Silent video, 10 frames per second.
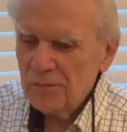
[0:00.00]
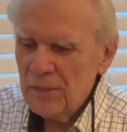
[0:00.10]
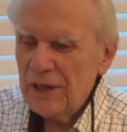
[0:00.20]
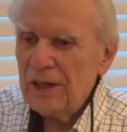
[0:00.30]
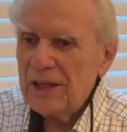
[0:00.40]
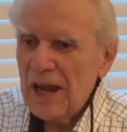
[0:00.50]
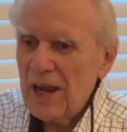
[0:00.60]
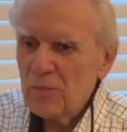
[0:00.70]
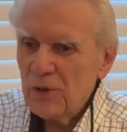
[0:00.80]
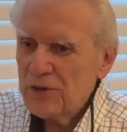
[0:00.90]
many
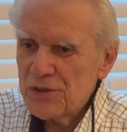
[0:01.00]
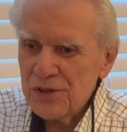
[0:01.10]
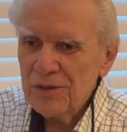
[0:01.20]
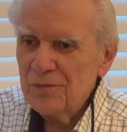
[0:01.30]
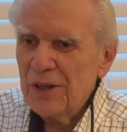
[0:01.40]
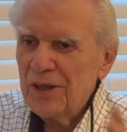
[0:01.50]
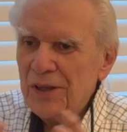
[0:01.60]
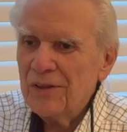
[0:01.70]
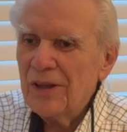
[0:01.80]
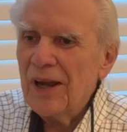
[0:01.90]
cameras and
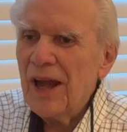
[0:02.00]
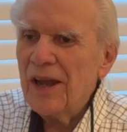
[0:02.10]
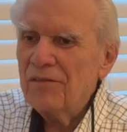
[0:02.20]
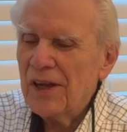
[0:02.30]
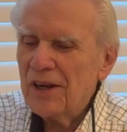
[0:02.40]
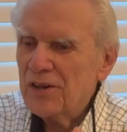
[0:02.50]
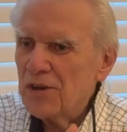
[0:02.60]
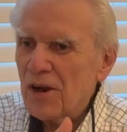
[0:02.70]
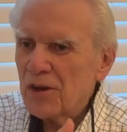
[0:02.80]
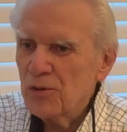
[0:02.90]
many, and I've had a
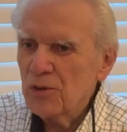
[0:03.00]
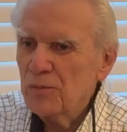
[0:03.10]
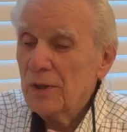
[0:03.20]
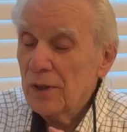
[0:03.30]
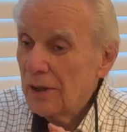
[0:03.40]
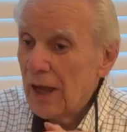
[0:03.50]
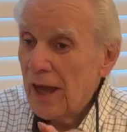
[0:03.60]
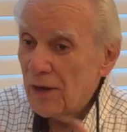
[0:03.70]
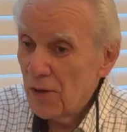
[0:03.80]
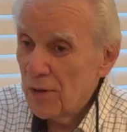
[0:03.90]
dark room. I
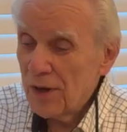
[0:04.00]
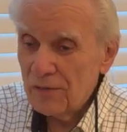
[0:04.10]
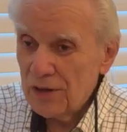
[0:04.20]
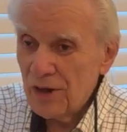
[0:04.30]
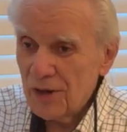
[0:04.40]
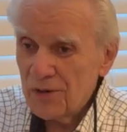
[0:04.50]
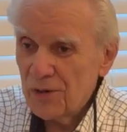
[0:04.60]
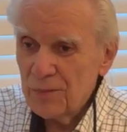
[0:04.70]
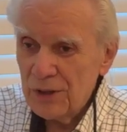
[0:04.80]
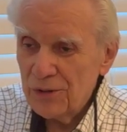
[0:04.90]
don't have a dark
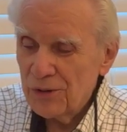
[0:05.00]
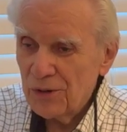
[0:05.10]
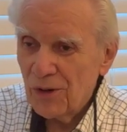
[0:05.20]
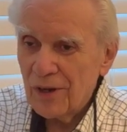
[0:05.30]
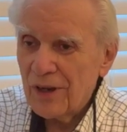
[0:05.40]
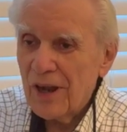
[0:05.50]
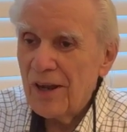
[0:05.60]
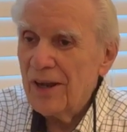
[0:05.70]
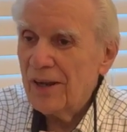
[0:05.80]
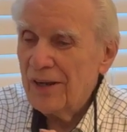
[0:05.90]
room in New York,
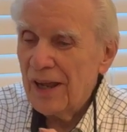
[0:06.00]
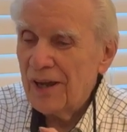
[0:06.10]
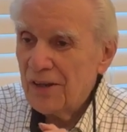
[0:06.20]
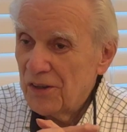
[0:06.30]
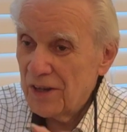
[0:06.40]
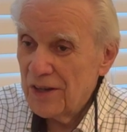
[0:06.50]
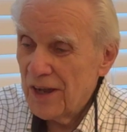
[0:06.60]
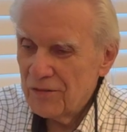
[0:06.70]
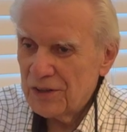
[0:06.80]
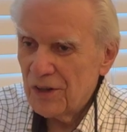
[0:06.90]
and I, and I didn't
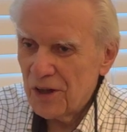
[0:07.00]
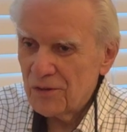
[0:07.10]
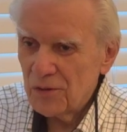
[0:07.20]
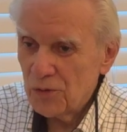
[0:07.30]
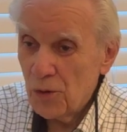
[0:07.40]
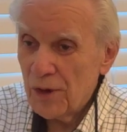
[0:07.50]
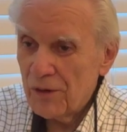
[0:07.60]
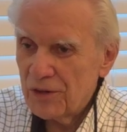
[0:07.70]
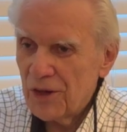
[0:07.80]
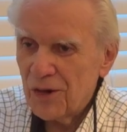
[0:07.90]
have a dark don't have
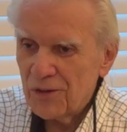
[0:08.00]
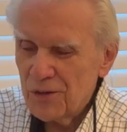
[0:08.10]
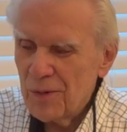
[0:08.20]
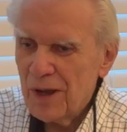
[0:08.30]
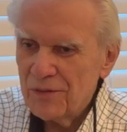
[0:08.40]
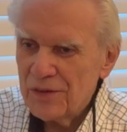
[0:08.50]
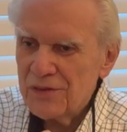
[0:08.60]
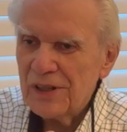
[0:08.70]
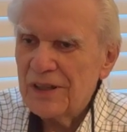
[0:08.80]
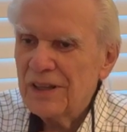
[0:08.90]
a dark room
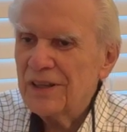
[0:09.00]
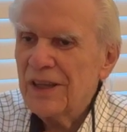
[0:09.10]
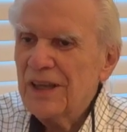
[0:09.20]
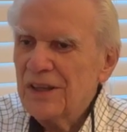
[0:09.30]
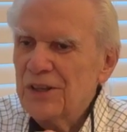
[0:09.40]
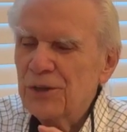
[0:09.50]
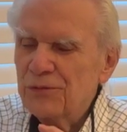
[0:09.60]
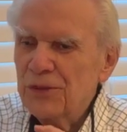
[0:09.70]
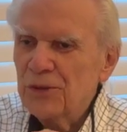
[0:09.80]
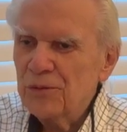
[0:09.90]
obviously at
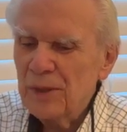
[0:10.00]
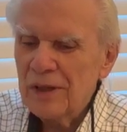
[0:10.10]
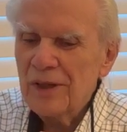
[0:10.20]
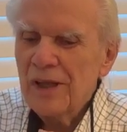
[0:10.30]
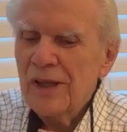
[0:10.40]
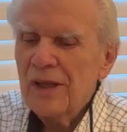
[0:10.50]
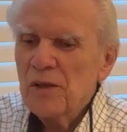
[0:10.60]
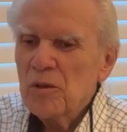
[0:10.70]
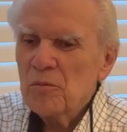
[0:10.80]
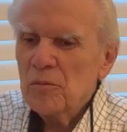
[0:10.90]
Deerfield, but
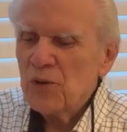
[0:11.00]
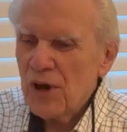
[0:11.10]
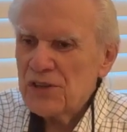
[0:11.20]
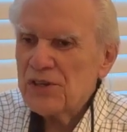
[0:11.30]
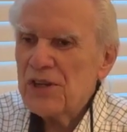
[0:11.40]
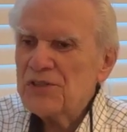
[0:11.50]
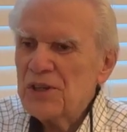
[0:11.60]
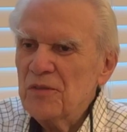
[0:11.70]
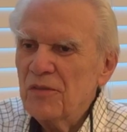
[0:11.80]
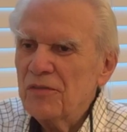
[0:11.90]

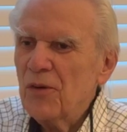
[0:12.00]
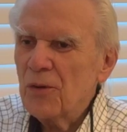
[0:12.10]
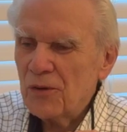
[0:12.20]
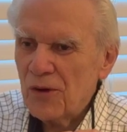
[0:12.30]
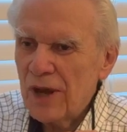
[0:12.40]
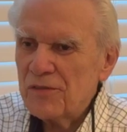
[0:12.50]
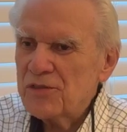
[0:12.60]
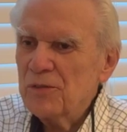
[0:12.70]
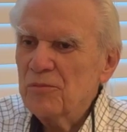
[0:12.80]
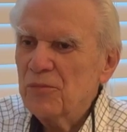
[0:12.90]
processing photographs
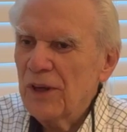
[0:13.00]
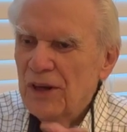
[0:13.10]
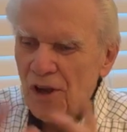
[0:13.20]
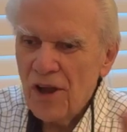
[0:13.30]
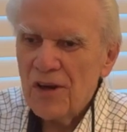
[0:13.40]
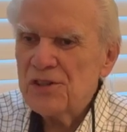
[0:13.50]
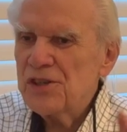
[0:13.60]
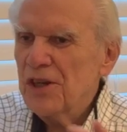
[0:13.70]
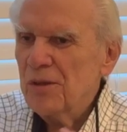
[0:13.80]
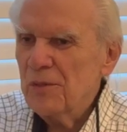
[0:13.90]
and
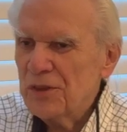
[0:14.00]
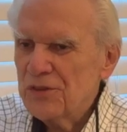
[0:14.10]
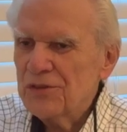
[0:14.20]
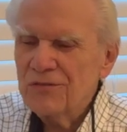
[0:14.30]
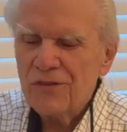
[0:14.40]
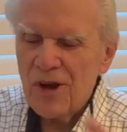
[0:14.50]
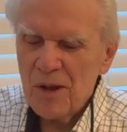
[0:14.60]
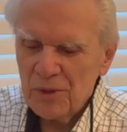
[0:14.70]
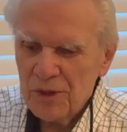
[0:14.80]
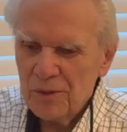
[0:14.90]
enlarging them and
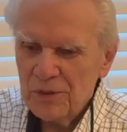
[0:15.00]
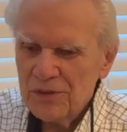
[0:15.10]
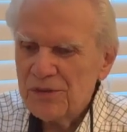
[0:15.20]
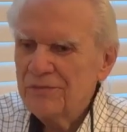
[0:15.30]
cropping them and